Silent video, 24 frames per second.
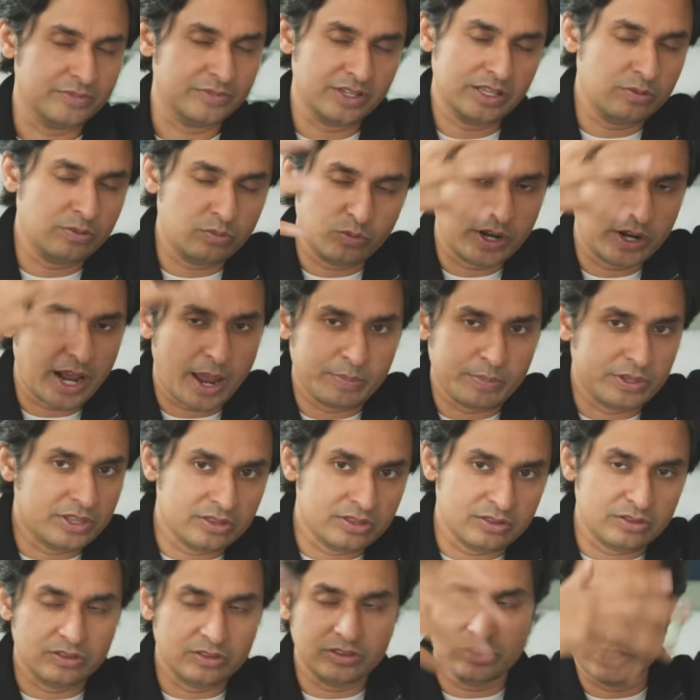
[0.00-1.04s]
what happened
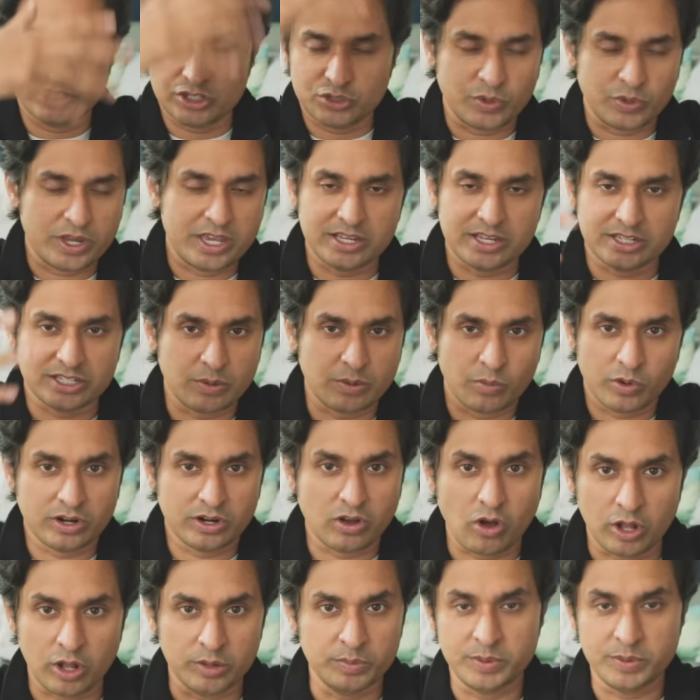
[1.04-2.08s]
this week is someone
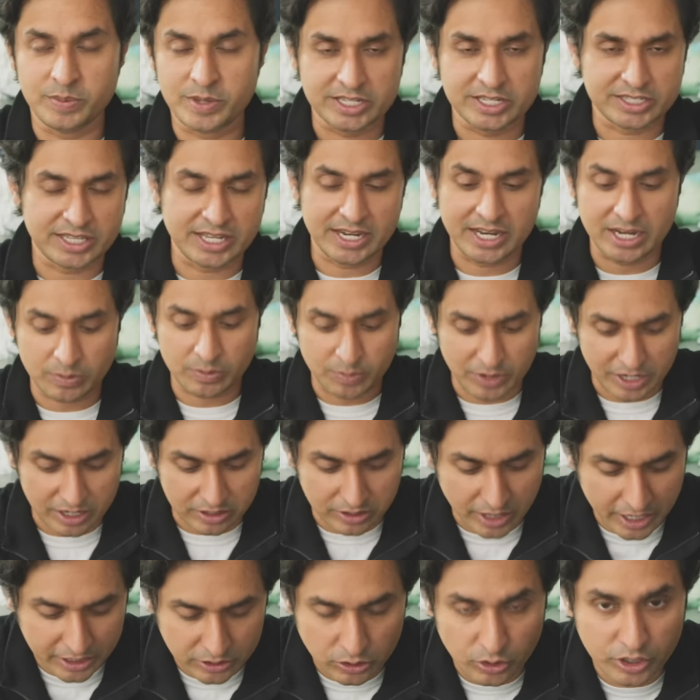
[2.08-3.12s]
called me because they needed me to
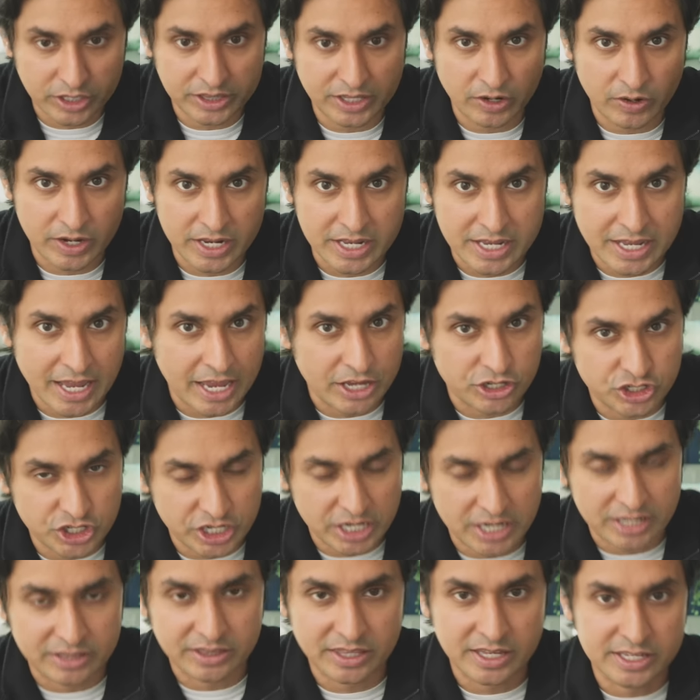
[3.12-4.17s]
like look at their EKG
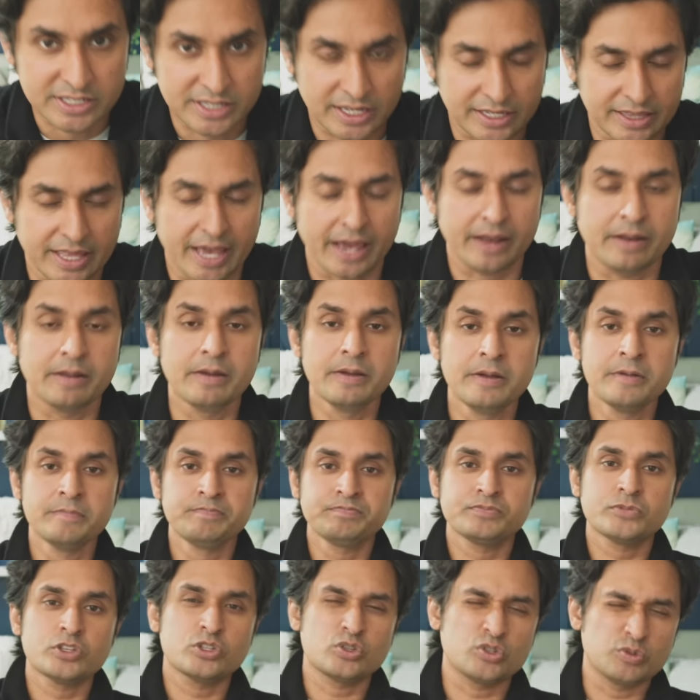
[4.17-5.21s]
and things like that.
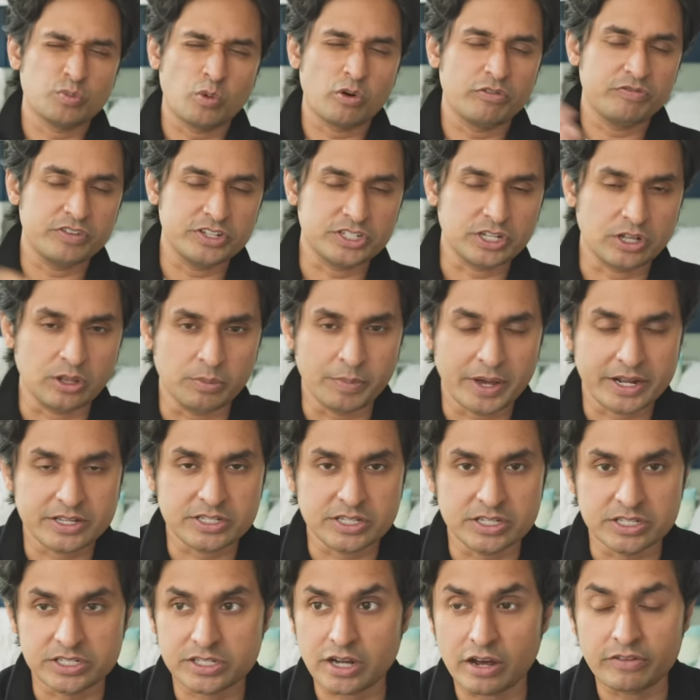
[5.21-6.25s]
This is more physical
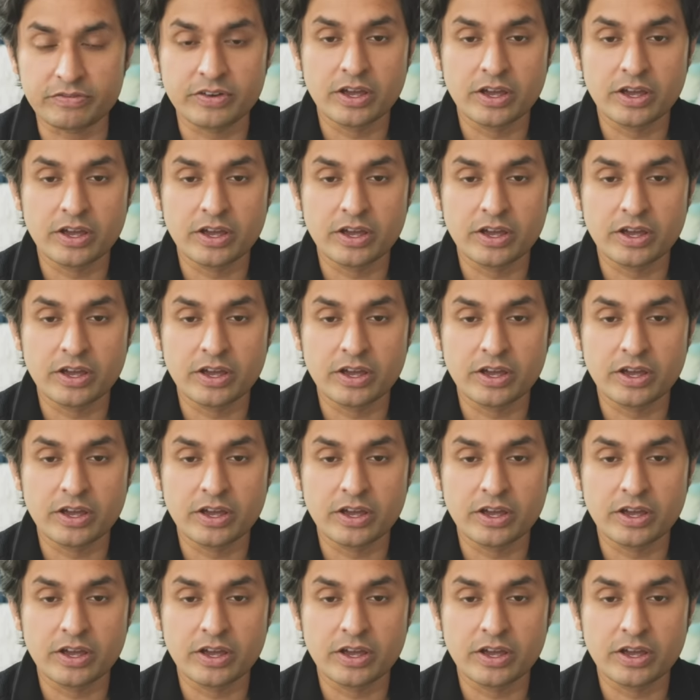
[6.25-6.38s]
medicine stuff.